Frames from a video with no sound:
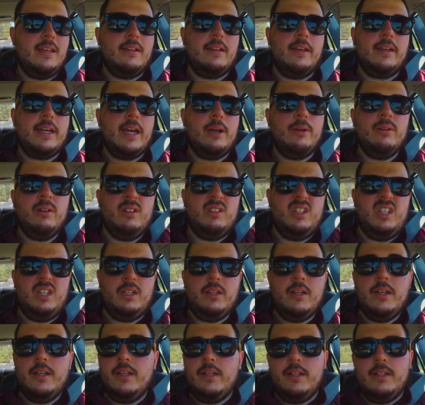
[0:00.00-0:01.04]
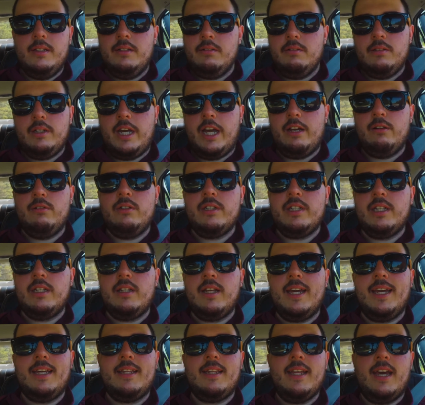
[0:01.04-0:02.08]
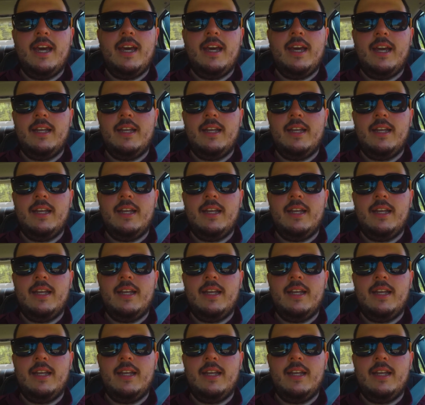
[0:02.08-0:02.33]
Like, I really like that.